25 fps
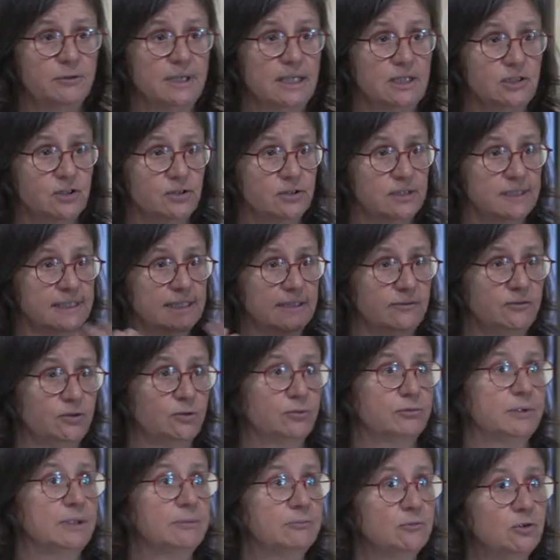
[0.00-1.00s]
reactions, if
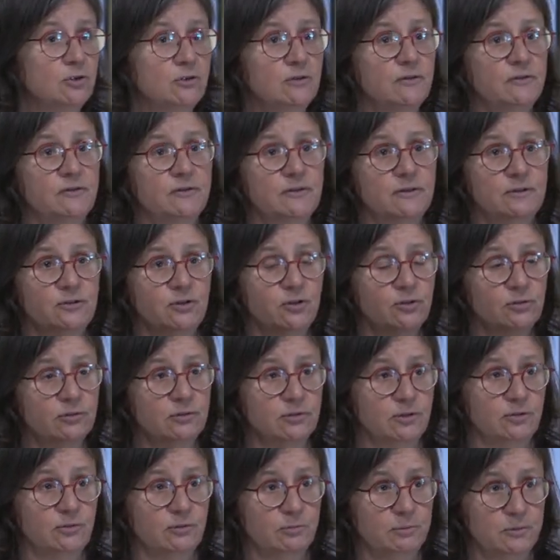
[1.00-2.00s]
you remove the,
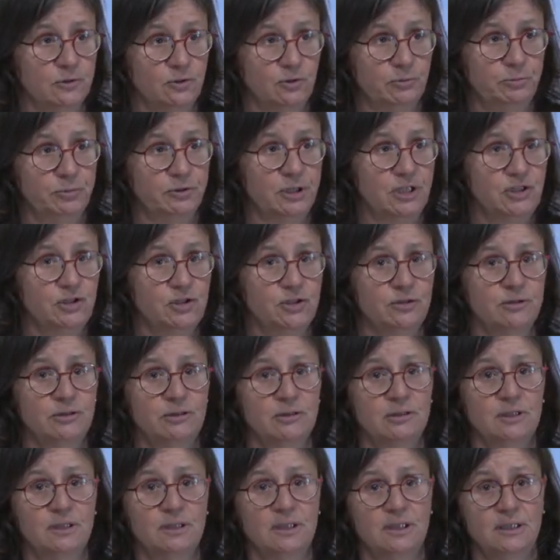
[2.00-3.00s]
the, the
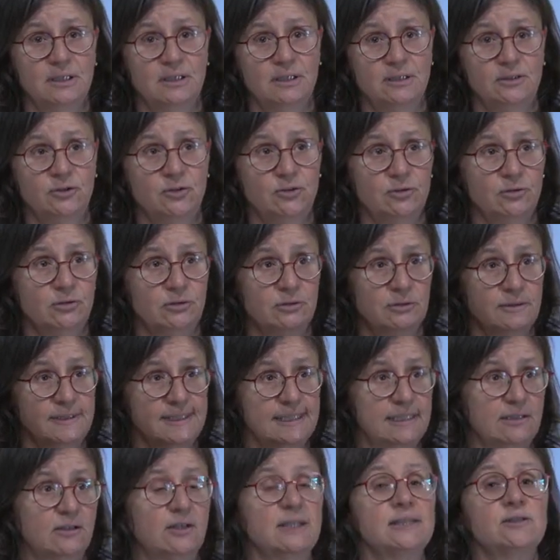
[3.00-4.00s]
pressure, your
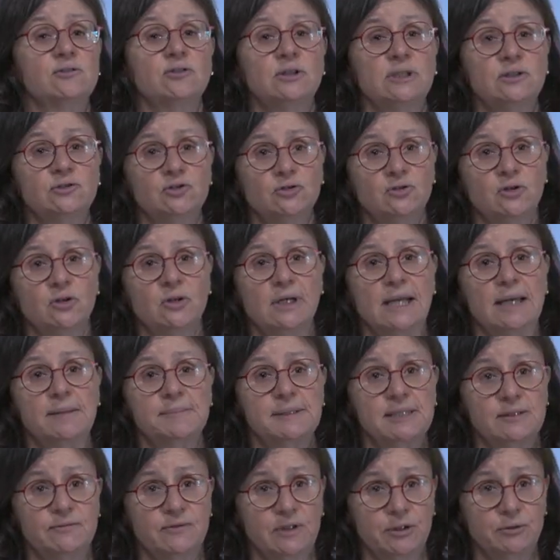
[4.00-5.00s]
star is going to
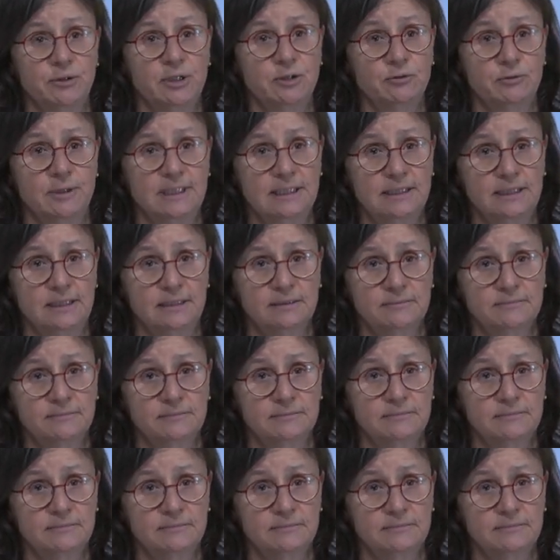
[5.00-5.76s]
collapse very quickly.